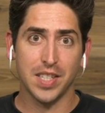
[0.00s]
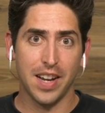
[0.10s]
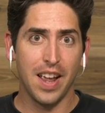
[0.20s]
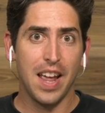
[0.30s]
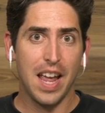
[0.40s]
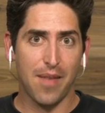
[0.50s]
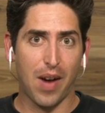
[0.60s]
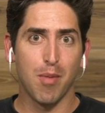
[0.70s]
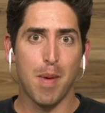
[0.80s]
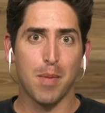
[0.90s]
And if I
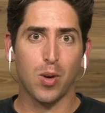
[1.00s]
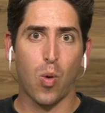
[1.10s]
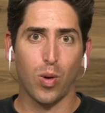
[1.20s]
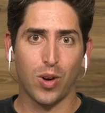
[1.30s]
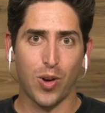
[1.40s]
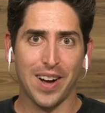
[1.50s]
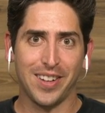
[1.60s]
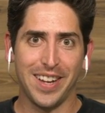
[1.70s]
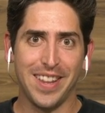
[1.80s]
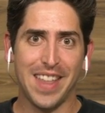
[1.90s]
remember
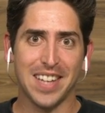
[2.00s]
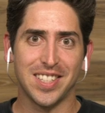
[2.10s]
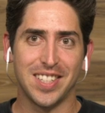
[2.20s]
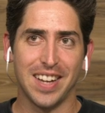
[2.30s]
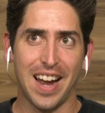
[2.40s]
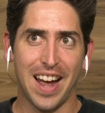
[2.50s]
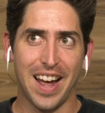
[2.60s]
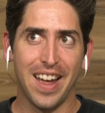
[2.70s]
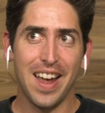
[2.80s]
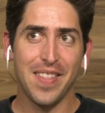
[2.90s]
correctly, that's uh,
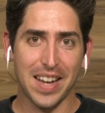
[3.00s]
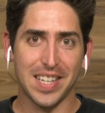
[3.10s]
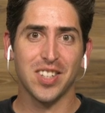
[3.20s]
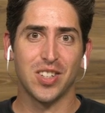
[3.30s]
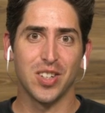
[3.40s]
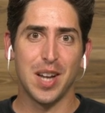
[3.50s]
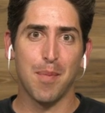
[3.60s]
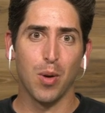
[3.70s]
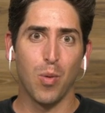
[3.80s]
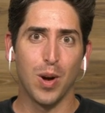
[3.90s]
that tester's
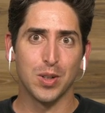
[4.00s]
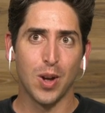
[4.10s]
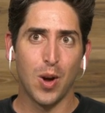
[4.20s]
number was